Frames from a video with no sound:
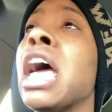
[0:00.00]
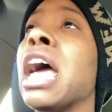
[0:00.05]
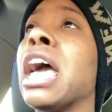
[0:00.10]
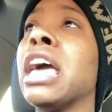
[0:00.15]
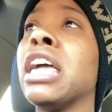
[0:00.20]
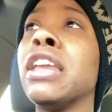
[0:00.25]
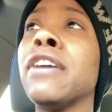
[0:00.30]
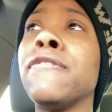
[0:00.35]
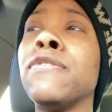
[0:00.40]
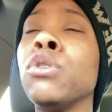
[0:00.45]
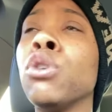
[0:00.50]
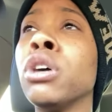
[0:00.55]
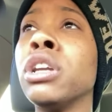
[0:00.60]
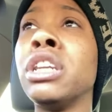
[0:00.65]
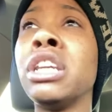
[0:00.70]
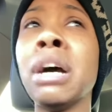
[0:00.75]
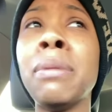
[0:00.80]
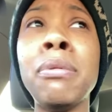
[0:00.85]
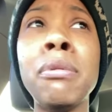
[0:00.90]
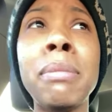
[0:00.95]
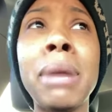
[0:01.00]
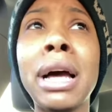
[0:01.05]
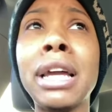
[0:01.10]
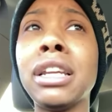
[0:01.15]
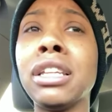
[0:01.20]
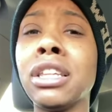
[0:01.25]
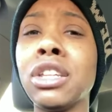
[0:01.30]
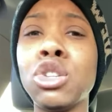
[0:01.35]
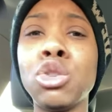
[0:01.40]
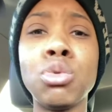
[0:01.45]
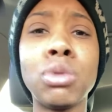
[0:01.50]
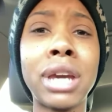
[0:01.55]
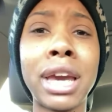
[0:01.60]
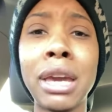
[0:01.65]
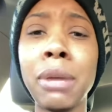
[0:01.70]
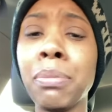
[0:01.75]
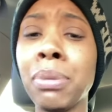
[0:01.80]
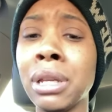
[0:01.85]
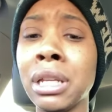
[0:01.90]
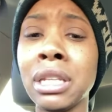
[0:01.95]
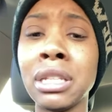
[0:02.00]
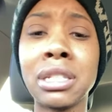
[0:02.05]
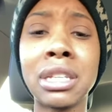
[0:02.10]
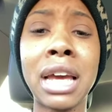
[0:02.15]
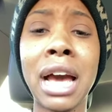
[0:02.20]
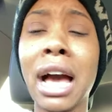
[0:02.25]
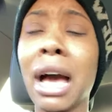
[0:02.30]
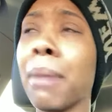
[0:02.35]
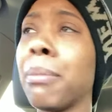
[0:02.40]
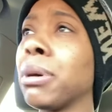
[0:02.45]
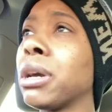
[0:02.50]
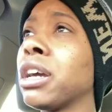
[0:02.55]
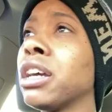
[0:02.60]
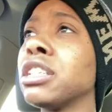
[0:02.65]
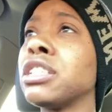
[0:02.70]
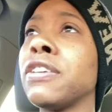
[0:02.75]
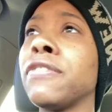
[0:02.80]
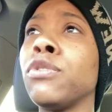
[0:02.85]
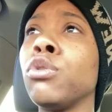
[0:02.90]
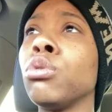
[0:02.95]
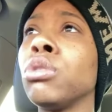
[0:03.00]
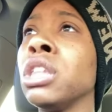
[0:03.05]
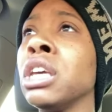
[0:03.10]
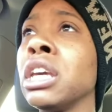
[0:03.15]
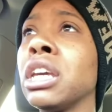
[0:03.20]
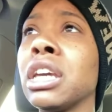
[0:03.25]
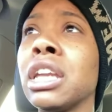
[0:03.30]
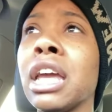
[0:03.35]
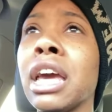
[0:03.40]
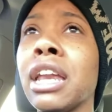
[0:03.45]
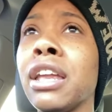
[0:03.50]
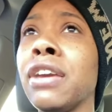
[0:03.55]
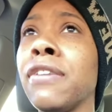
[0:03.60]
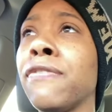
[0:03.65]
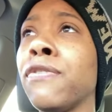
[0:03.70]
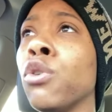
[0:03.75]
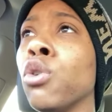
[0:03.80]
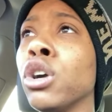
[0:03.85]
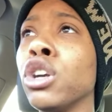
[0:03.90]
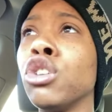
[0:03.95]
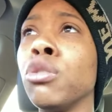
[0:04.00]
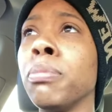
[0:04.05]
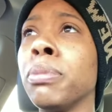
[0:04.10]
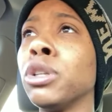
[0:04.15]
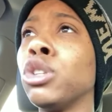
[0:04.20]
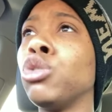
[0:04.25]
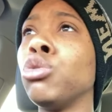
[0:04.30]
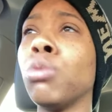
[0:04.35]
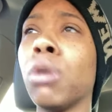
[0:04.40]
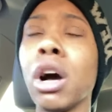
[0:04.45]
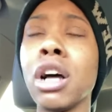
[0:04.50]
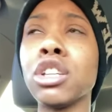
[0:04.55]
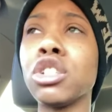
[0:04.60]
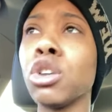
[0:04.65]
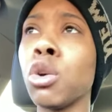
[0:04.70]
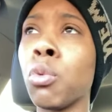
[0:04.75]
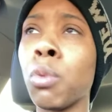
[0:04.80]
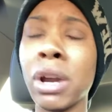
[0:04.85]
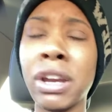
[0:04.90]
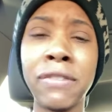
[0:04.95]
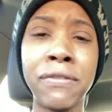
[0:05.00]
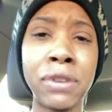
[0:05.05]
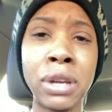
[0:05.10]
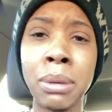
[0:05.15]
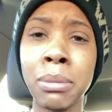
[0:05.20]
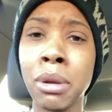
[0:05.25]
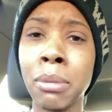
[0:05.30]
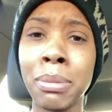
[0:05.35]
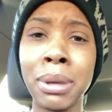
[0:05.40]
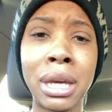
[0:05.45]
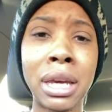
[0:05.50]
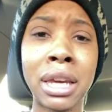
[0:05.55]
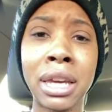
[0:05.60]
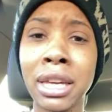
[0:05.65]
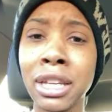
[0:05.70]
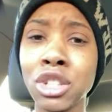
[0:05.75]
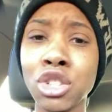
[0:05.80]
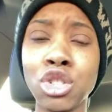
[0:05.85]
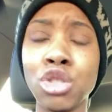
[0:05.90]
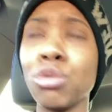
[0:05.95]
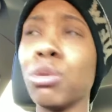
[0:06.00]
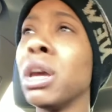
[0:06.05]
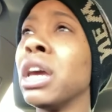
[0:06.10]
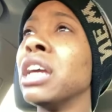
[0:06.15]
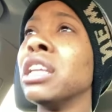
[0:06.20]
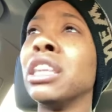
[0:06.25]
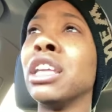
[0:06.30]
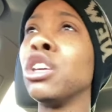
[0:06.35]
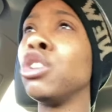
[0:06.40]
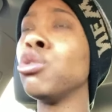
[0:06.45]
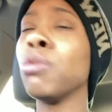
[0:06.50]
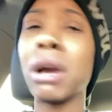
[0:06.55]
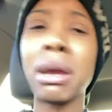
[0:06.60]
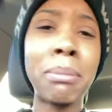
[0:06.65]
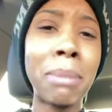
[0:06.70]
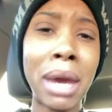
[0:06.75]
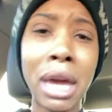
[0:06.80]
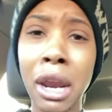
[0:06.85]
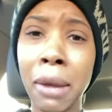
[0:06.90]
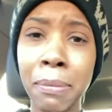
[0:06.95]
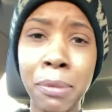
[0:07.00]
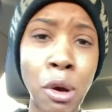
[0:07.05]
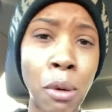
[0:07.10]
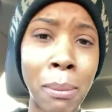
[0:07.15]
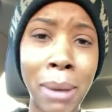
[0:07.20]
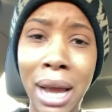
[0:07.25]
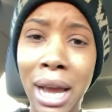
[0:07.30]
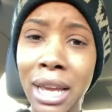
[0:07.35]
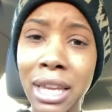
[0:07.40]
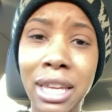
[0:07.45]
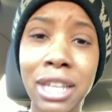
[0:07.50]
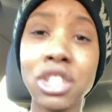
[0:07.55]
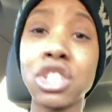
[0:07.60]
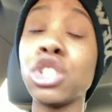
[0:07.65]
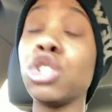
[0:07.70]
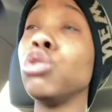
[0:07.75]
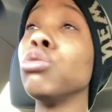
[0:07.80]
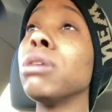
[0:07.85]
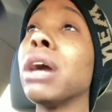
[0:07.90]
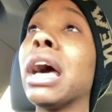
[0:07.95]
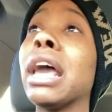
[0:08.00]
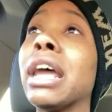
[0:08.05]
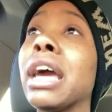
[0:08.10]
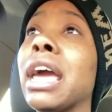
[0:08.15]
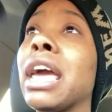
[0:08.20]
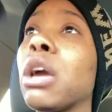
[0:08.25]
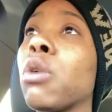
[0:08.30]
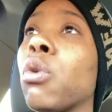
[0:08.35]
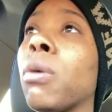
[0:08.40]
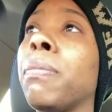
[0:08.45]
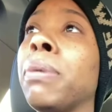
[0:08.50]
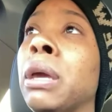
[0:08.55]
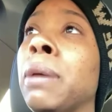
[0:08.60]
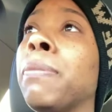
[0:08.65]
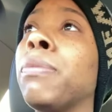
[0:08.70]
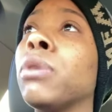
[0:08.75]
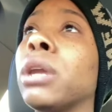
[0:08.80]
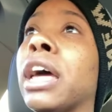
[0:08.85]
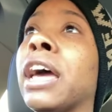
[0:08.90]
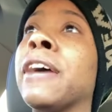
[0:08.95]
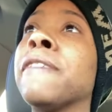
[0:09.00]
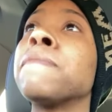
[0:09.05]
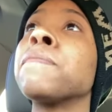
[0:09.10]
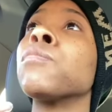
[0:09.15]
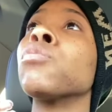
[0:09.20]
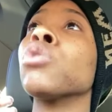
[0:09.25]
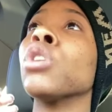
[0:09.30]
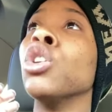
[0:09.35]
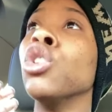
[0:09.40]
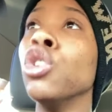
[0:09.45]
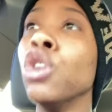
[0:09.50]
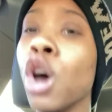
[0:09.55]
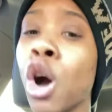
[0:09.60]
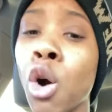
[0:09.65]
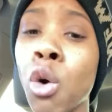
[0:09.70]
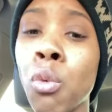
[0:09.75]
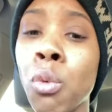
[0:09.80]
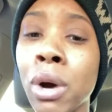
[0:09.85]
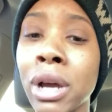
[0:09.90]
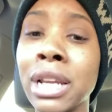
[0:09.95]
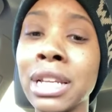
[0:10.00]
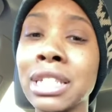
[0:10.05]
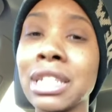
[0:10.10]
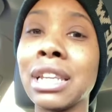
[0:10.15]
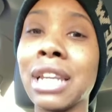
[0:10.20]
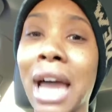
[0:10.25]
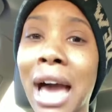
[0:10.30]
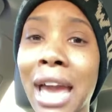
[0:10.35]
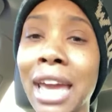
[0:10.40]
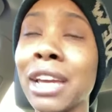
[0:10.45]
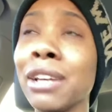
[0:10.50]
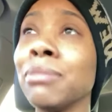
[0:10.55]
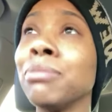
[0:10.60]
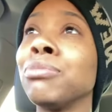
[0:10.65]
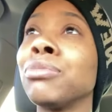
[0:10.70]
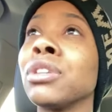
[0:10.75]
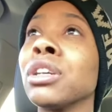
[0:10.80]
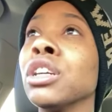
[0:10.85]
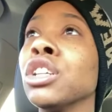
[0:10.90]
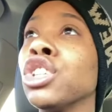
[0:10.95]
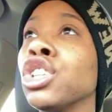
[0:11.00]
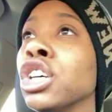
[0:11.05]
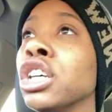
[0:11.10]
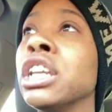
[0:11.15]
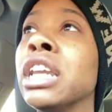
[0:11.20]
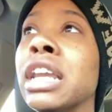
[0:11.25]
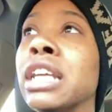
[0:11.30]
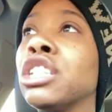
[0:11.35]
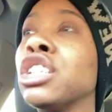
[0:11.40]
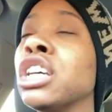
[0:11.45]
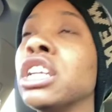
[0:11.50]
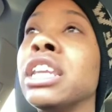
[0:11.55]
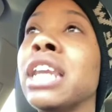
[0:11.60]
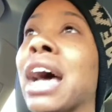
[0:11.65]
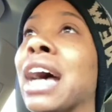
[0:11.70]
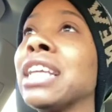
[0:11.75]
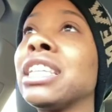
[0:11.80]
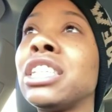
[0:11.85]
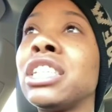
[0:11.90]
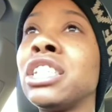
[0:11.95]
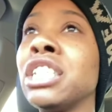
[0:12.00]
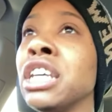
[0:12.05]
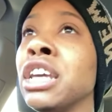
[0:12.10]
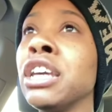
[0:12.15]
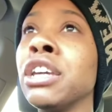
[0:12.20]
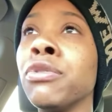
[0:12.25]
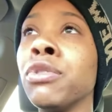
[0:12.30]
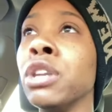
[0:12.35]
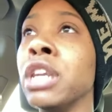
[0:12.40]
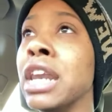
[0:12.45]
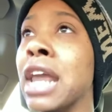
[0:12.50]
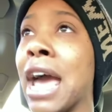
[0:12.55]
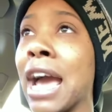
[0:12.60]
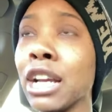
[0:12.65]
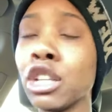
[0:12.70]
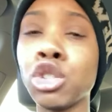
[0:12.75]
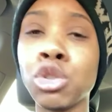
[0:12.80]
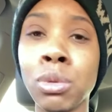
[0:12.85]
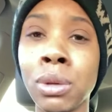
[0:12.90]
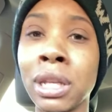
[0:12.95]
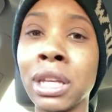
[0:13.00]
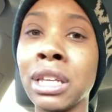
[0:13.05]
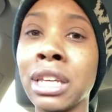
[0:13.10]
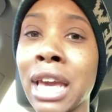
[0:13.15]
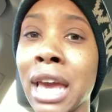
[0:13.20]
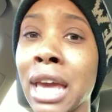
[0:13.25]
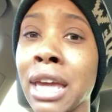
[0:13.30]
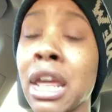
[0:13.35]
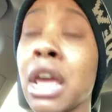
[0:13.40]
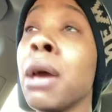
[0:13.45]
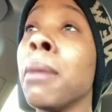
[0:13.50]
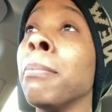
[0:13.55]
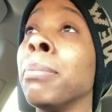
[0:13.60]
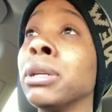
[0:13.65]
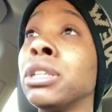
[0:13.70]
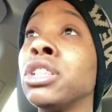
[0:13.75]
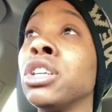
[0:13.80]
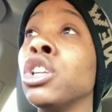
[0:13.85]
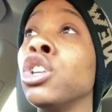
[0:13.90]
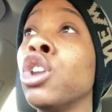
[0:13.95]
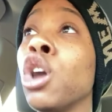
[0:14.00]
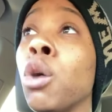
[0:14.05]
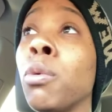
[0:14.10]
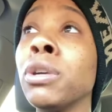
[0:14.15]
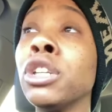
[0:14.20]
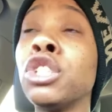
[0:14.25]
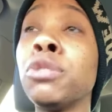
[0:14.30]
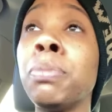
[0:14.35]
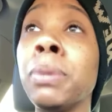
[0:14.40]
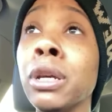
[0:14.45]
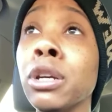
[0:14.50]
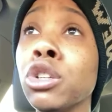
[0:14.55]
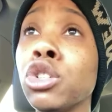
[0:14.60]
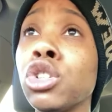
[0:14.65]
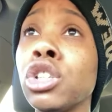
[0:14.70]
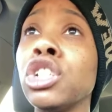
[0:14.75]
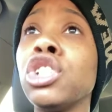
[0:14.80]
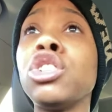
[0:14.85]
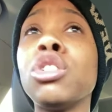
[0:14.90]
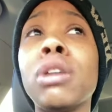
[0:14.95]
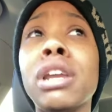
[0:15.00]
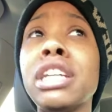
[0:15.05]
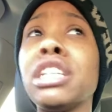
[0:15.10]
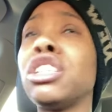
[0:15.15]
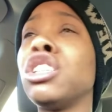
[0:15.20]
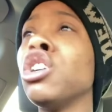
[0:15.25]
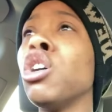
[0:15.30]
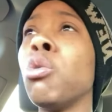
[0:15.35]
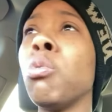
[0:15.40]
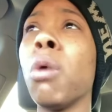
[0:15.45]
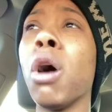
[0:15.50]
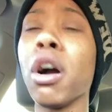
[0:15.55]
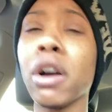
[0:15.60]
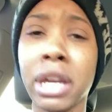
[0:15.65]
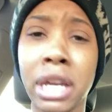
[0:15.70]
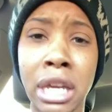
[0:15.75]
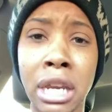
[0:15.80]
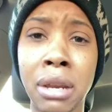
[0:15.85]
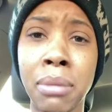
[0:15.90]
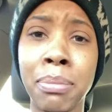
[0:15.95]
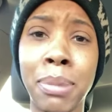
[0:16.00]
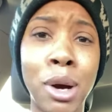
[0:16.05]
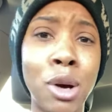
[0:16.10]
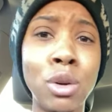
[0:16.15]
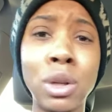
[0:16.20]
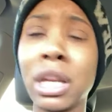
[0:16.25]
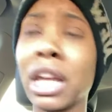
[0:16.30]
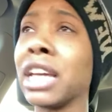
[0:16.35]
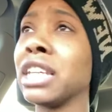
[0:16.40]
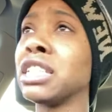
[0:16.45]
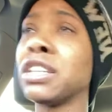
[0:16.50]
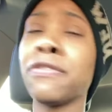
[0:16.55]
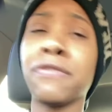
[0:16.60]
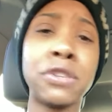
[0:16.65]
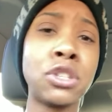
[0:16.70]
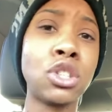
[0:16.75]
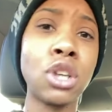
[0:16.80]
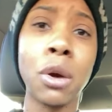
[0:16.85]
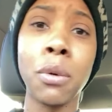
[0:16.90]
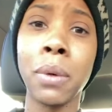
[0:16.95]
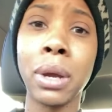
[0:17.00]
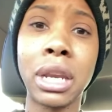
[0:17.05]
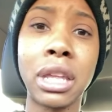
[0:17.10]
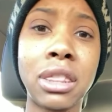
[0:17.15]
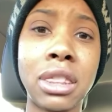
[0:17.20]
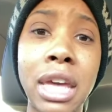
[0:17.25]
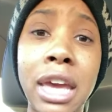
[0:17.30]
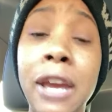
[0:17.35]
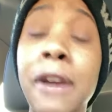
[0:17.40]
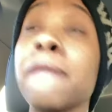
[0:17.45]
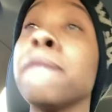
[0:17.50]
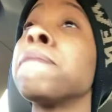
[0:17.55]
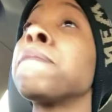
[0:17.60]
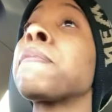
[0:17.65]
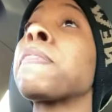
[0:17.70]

And if you are double-minded, then you can't please God, because if you're thinking that he for you, but you also waiting for him to be against you, then you ain't made up your mind yet. So you got to hang with people that know what it's like to not see it naturally yet, but to know it spiritually, so they still walk in it boldly as if it's already there.